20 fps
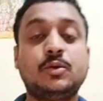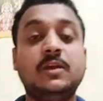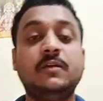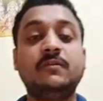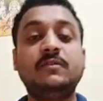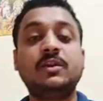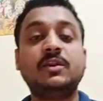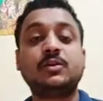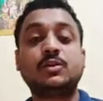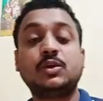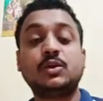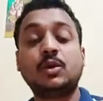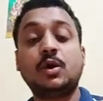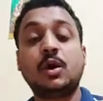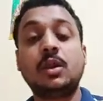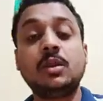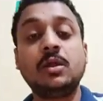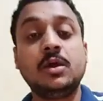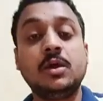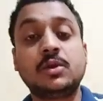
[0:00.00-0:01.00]
Good evening to you
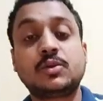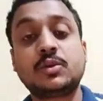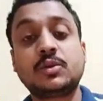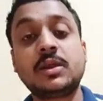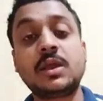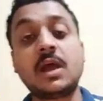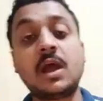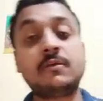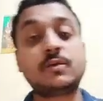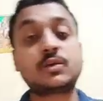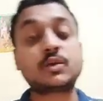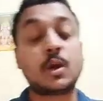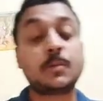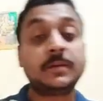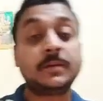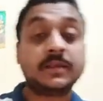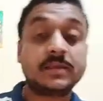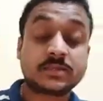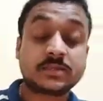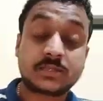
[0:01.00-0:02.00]
all. Today our
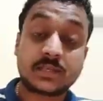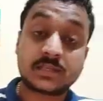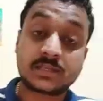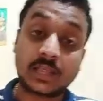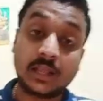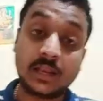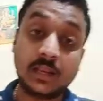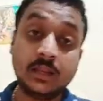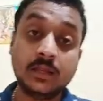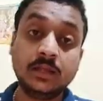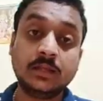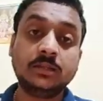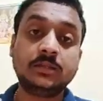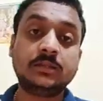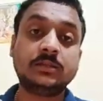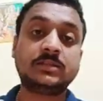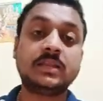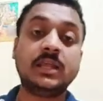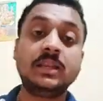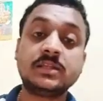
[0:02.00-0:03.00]
topic is the cell.
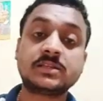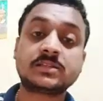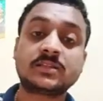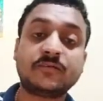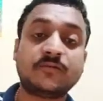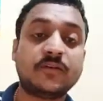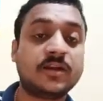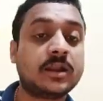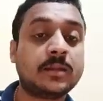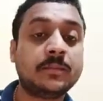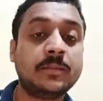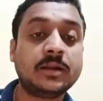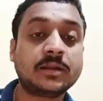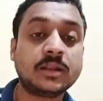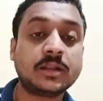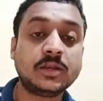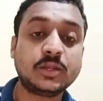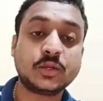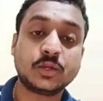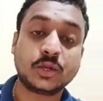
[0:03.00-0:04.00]
Cell is the
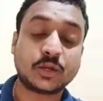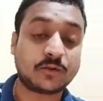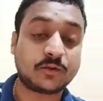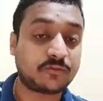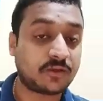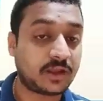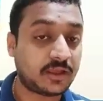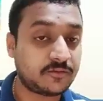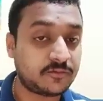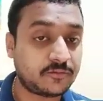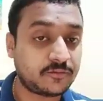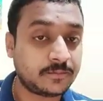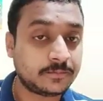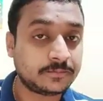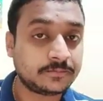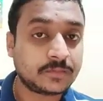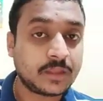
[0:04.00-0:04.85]
fundamental unit of life.